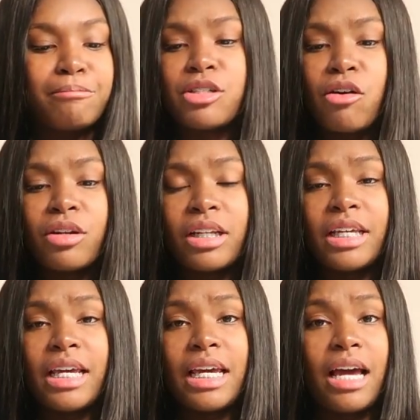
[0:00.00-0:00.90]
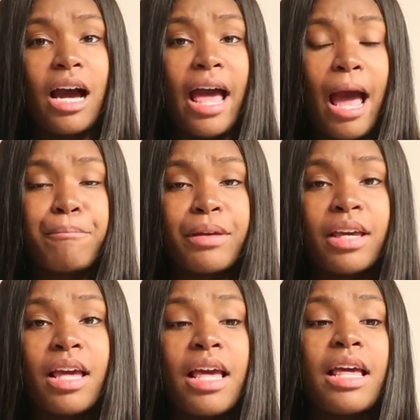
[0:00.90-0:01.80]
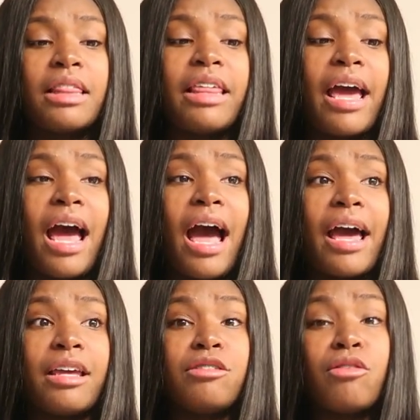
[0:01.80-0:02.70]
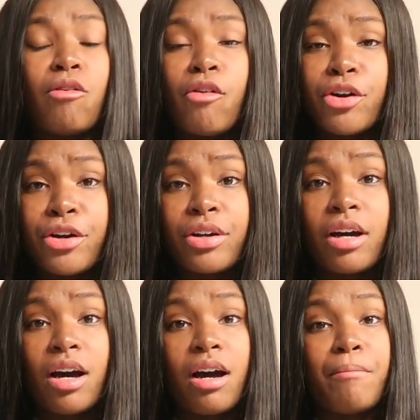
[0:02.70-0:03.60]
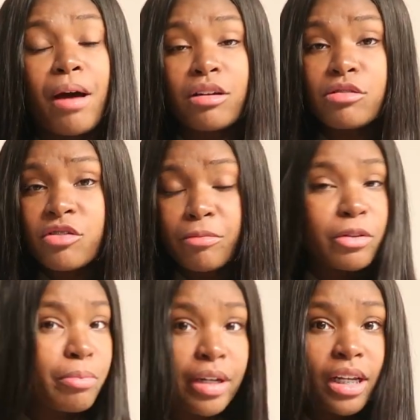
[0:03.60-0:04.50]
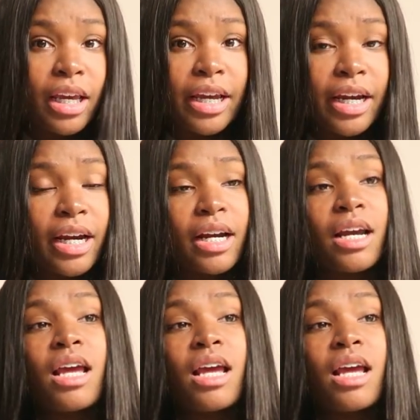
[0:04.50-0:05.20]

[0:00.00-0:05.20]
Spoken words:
I'm totally happy that I, you know, ordered bundles from Upretty hair.